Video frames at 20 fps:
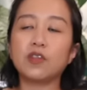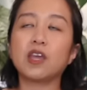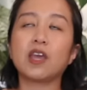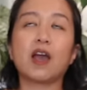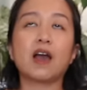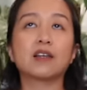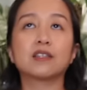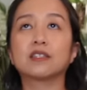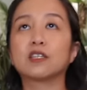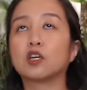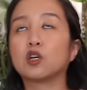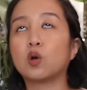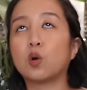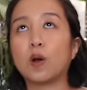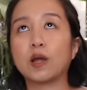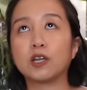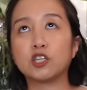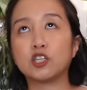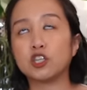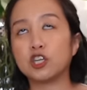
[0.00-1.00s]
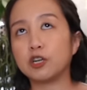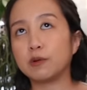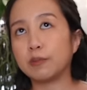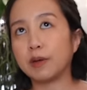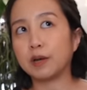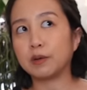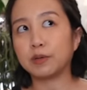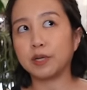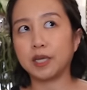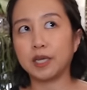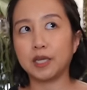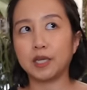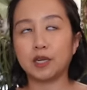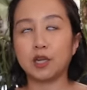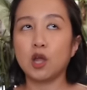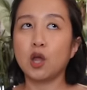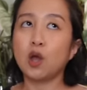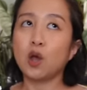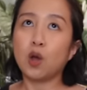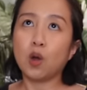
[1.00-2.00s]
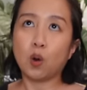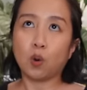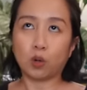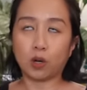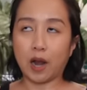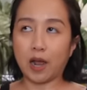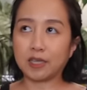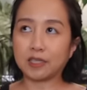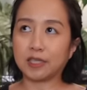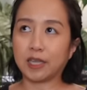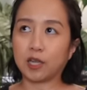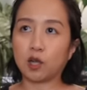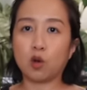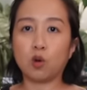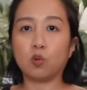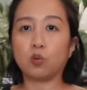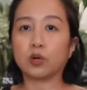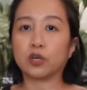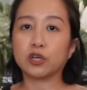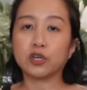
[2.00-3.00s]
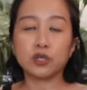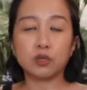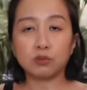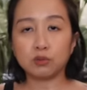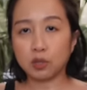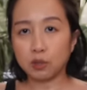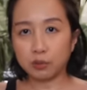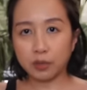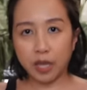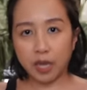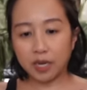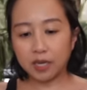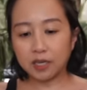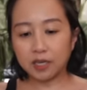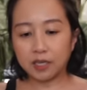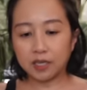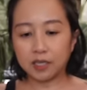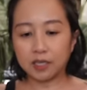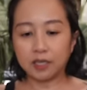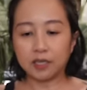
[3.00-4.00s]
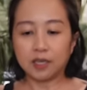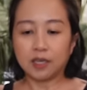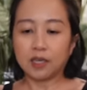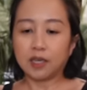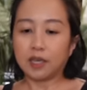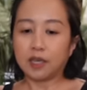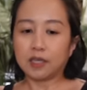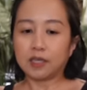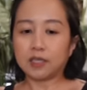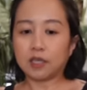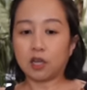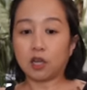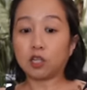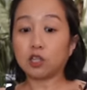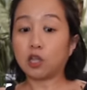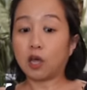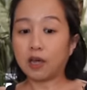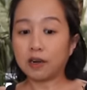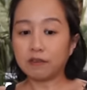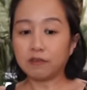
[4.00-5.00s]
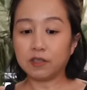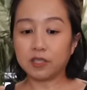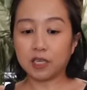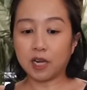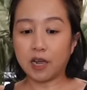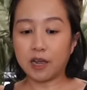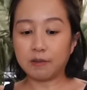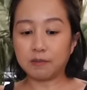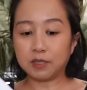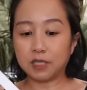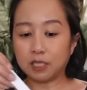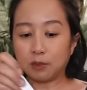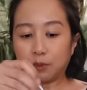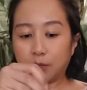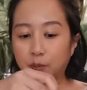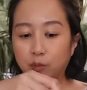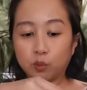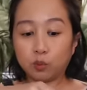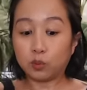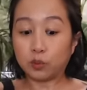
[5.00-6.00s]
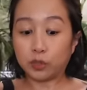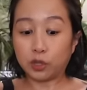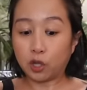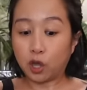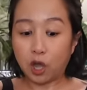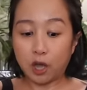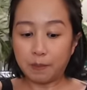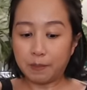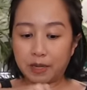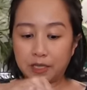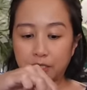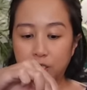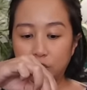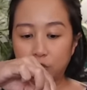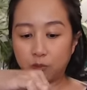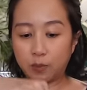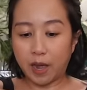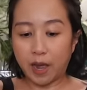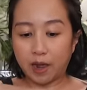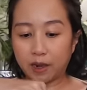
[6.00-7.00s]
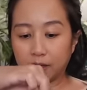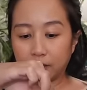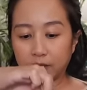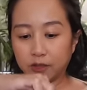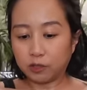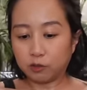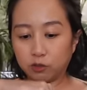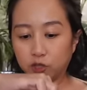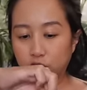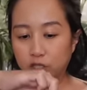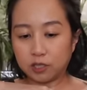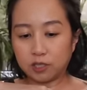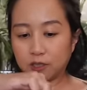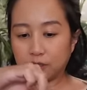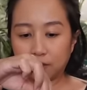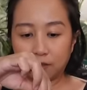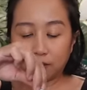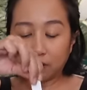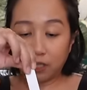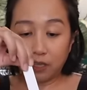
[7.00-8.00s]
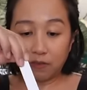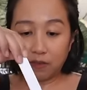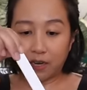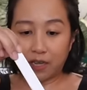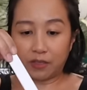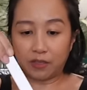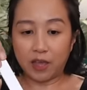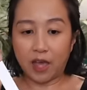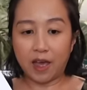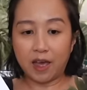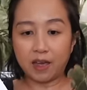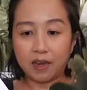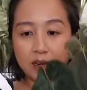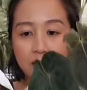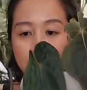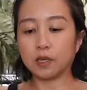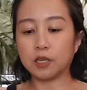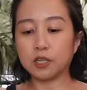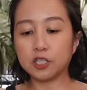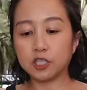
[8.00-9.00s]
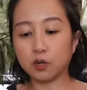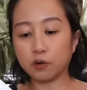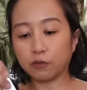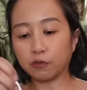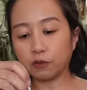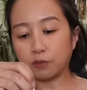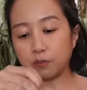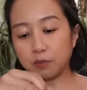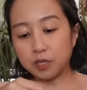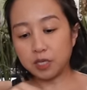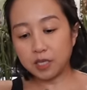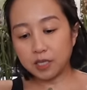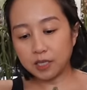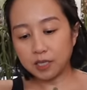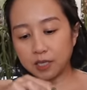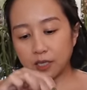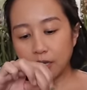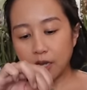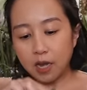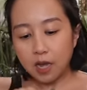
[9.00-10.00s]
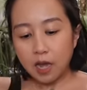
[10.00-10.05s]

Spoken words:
they ask a question about it or ask like, oh, where are you located? A lot of the times these people will not message you back. They'll just leave it at that. So for me,